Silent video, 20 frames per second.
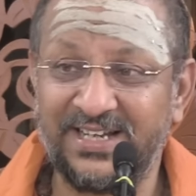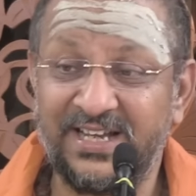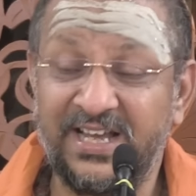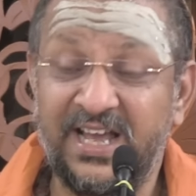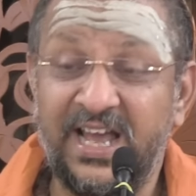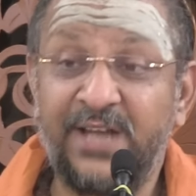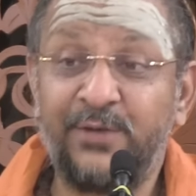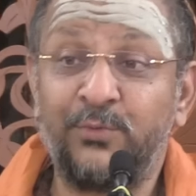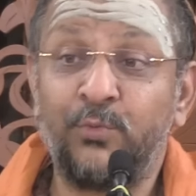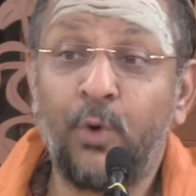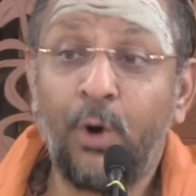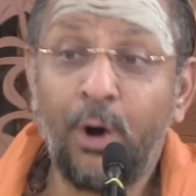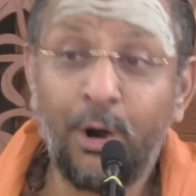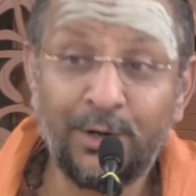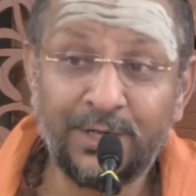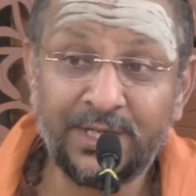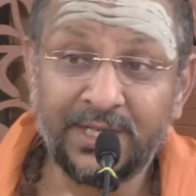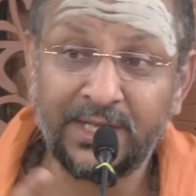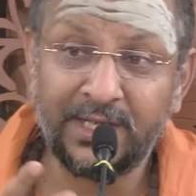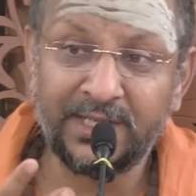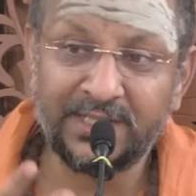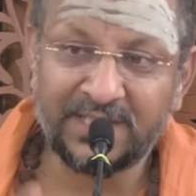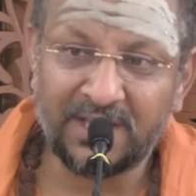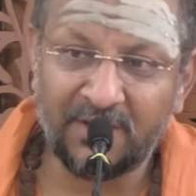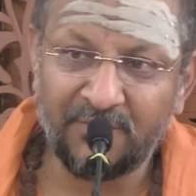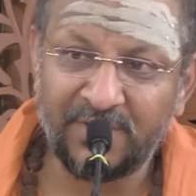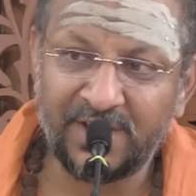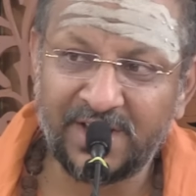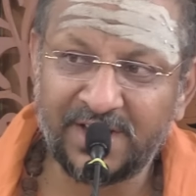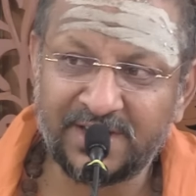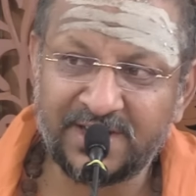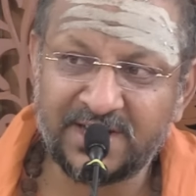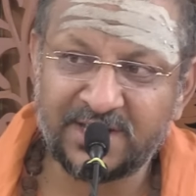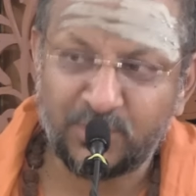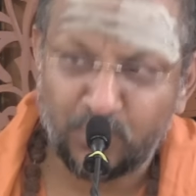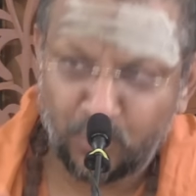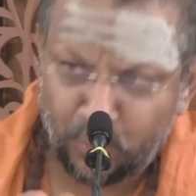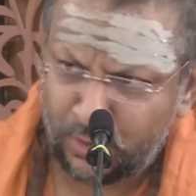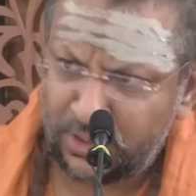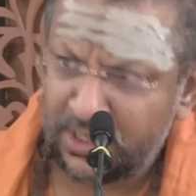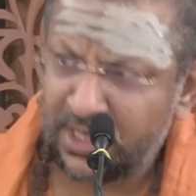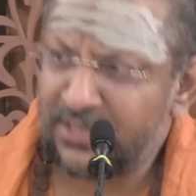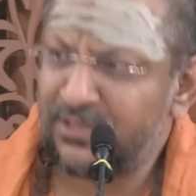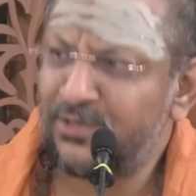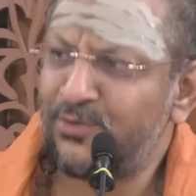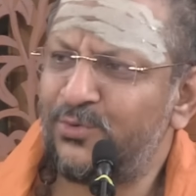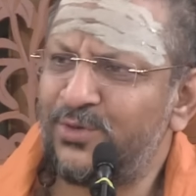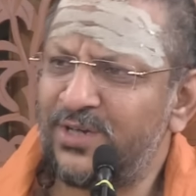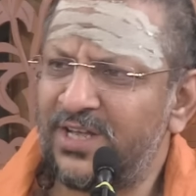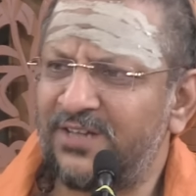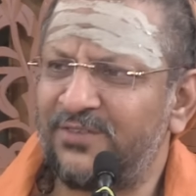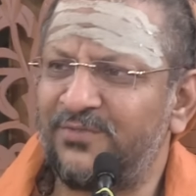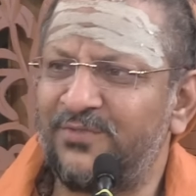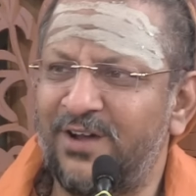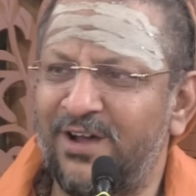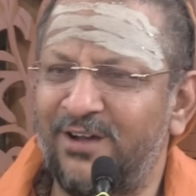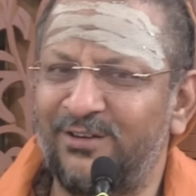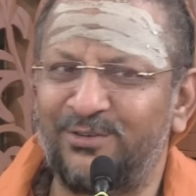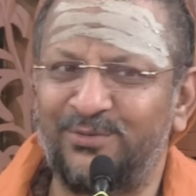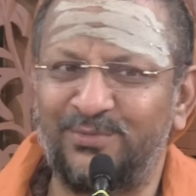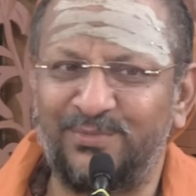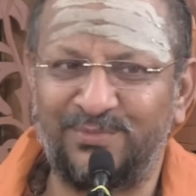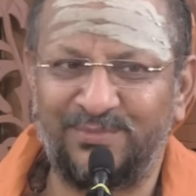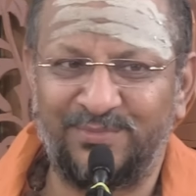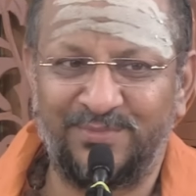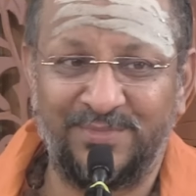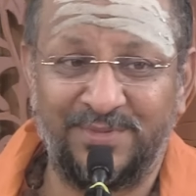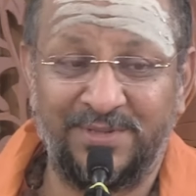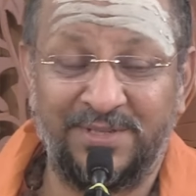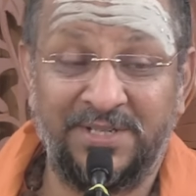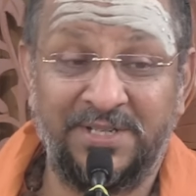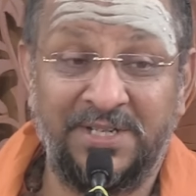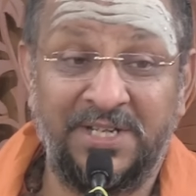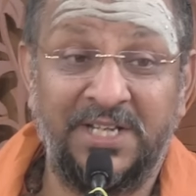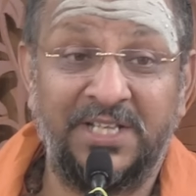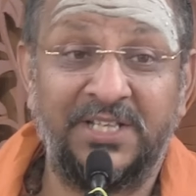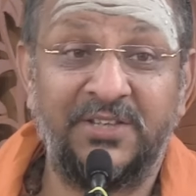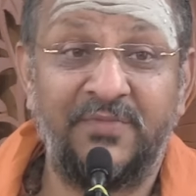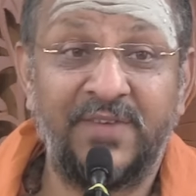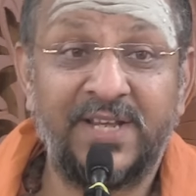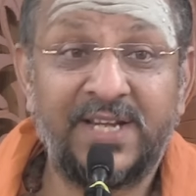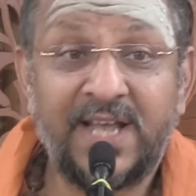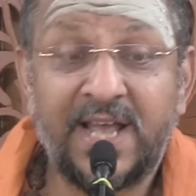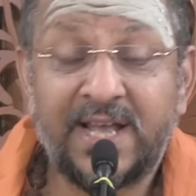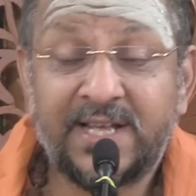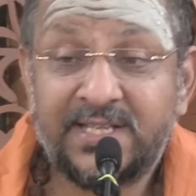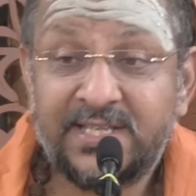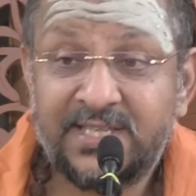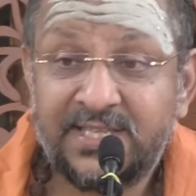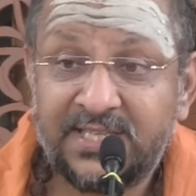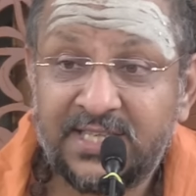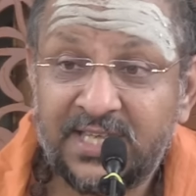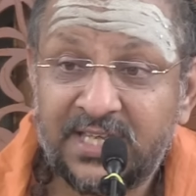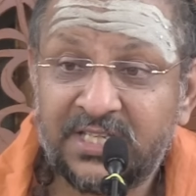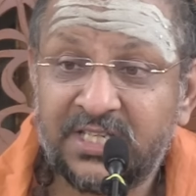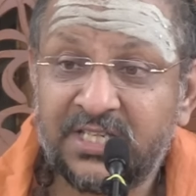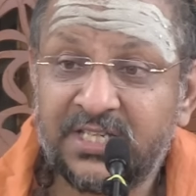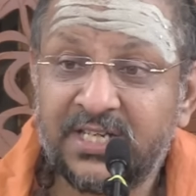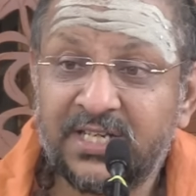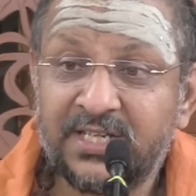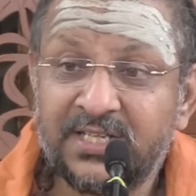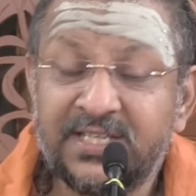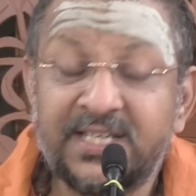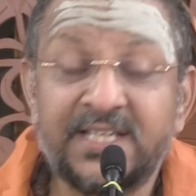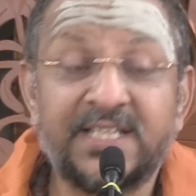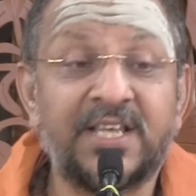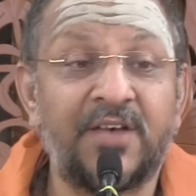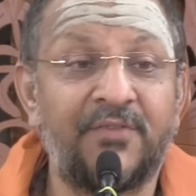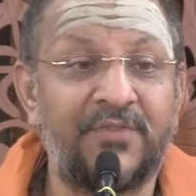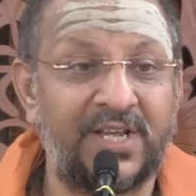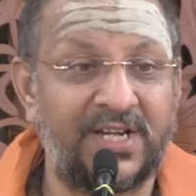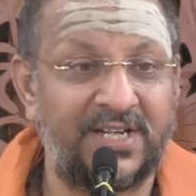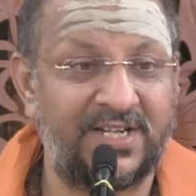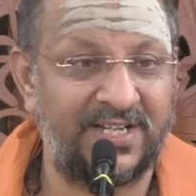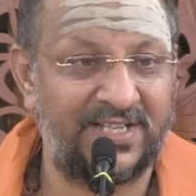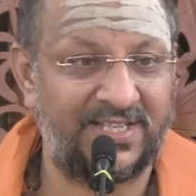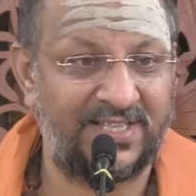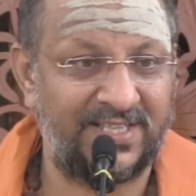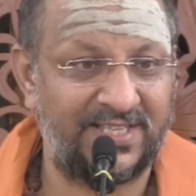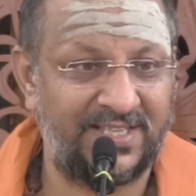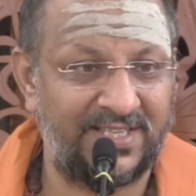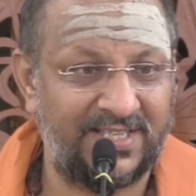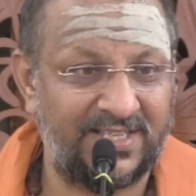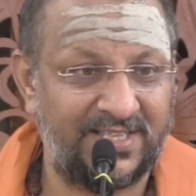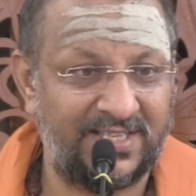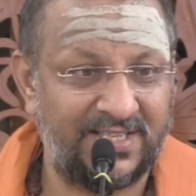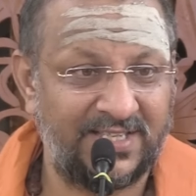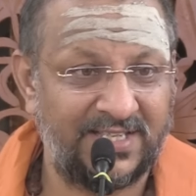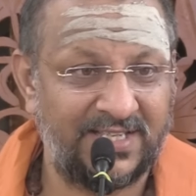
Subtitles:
And what is awareness? Ulladu unarvagum. The very existence is awareness.